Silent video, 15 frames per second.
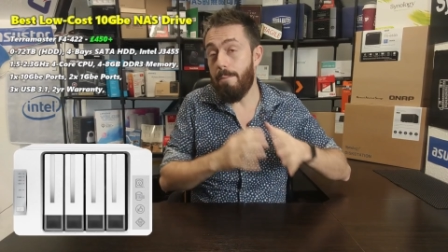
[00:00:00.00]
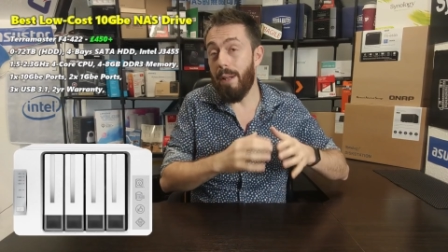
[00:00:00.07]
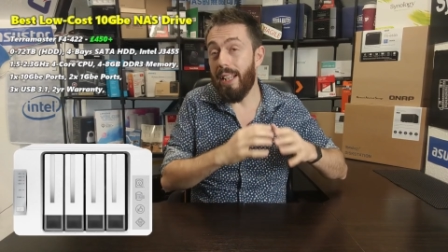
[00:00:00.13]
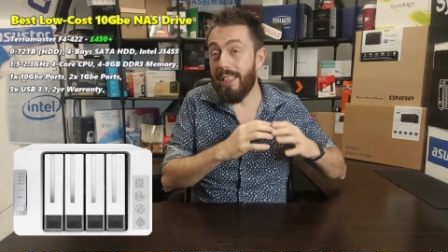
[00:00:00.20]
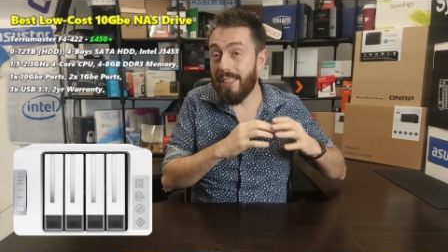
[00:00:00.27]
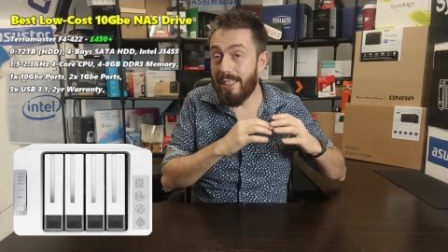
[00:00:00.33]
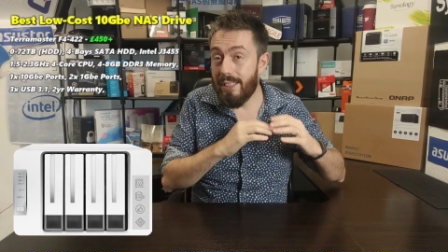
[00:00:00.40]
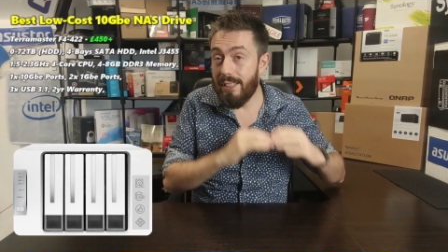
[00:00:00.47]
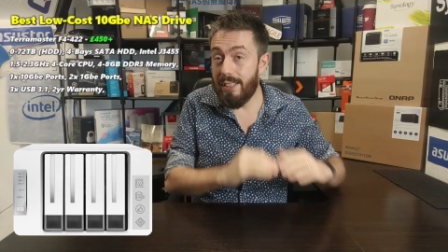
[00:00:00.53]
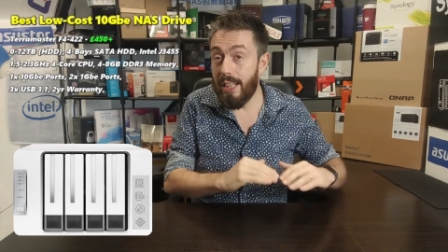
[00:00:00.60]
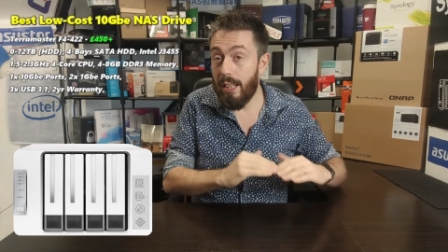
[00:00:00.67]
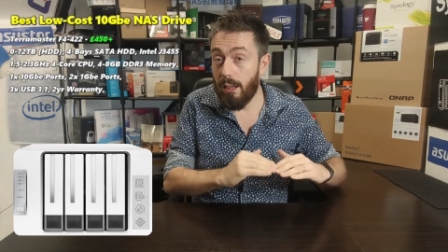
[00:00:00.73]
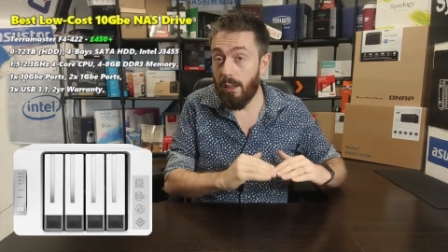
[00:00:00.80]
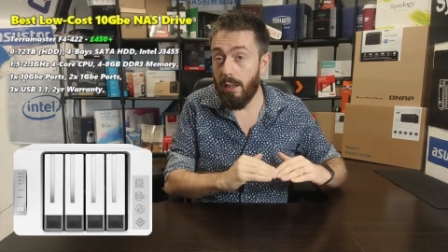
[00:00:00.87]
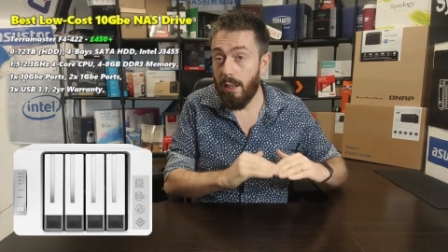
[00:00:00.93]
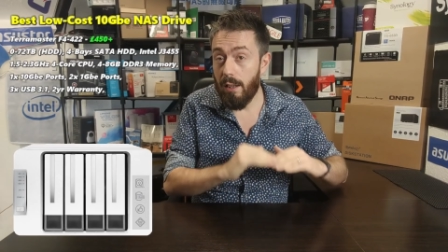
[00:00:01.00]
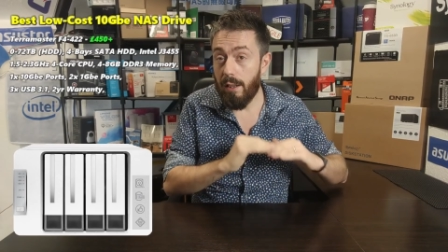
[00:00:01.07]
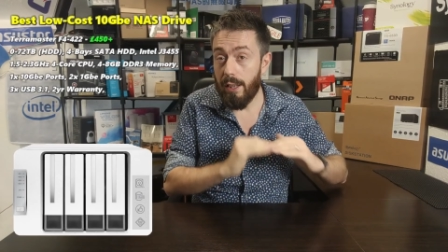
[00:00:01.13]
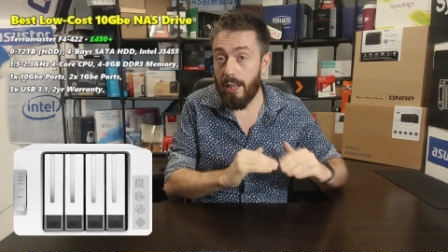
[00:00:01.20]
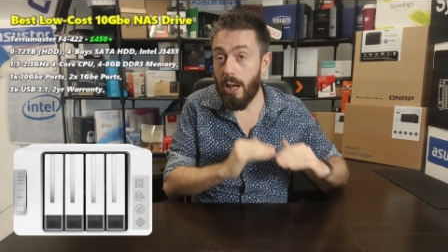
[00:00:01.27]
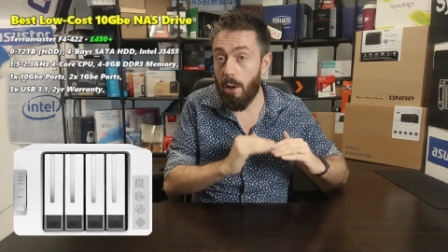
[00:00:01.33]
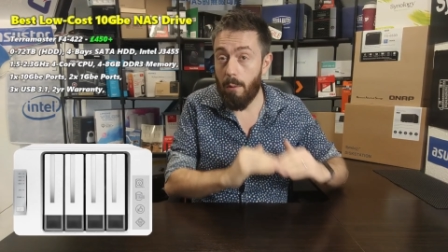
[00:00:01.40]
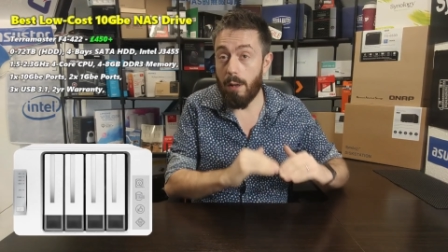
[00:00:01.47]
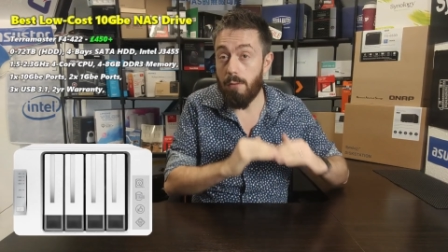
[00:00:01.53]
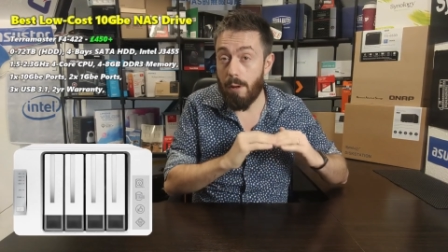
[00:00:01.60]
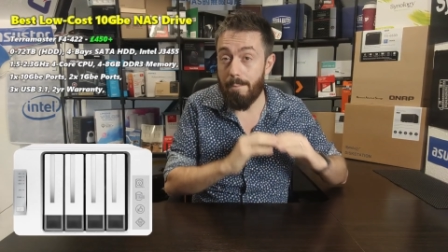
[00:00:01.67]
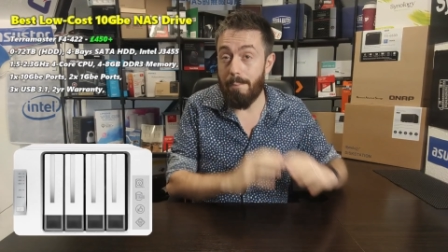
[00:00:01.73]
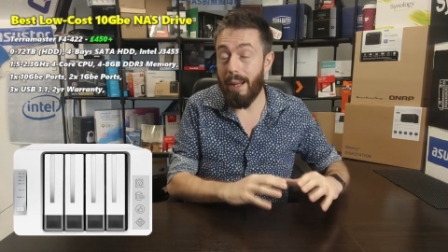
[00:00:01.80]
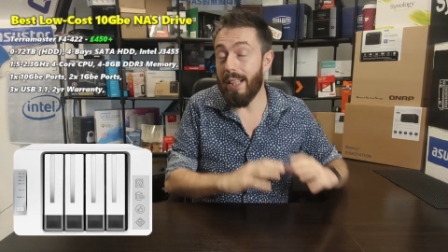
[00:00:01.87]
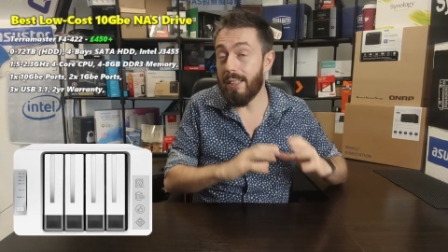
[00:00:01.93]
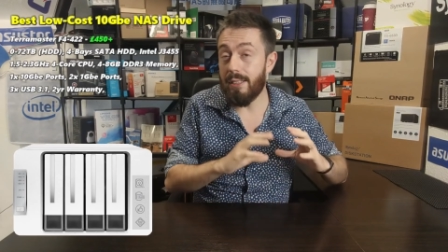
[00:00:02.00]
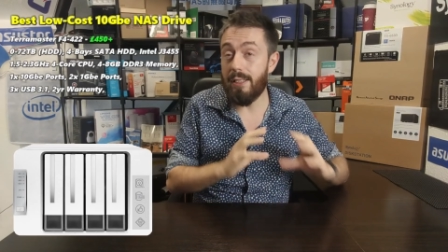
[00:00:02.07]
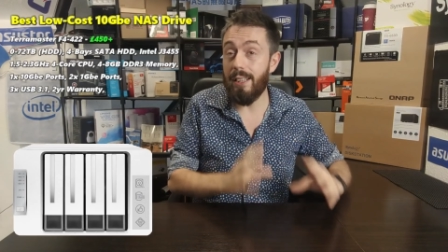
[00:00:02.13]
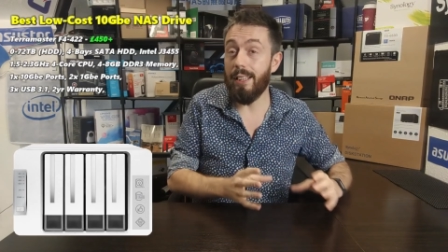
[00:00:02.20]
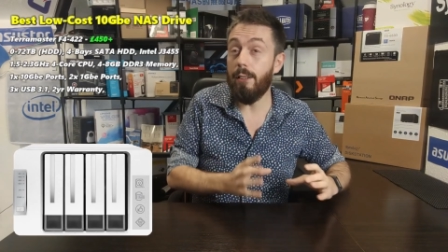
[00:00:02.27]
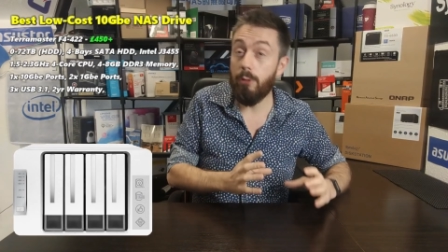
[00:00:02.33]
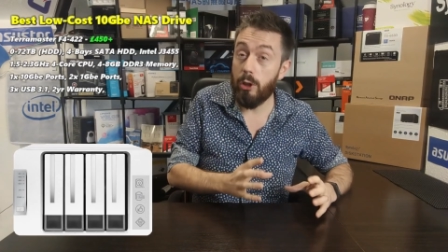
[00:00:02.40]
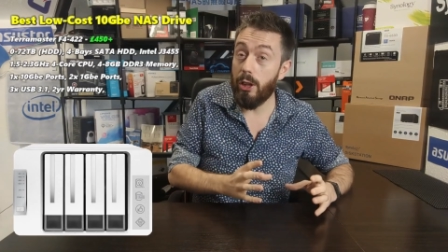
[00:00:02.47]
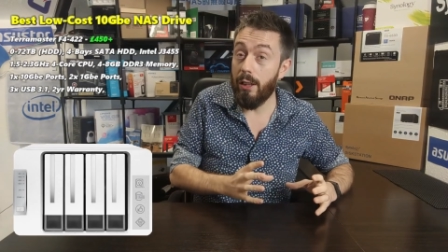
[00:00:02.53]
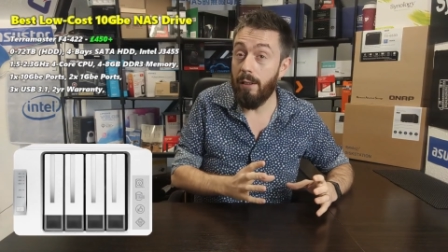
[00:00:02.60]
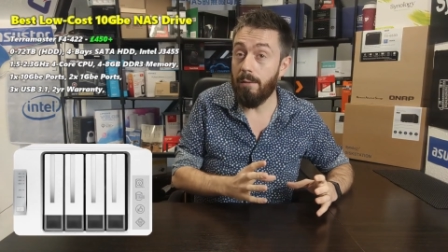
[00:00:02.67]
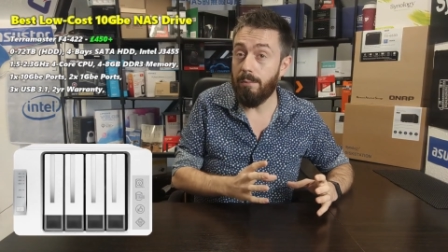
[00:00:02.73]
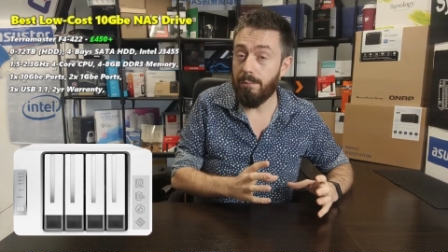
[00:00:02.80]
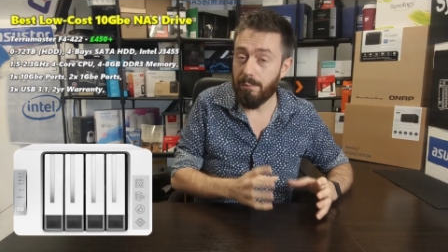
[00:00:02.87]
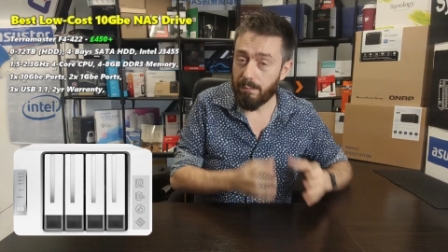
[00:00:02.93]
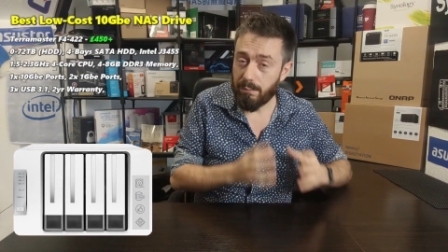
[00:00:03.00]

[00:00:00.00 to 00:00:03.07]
but is still, you know, a robust solution,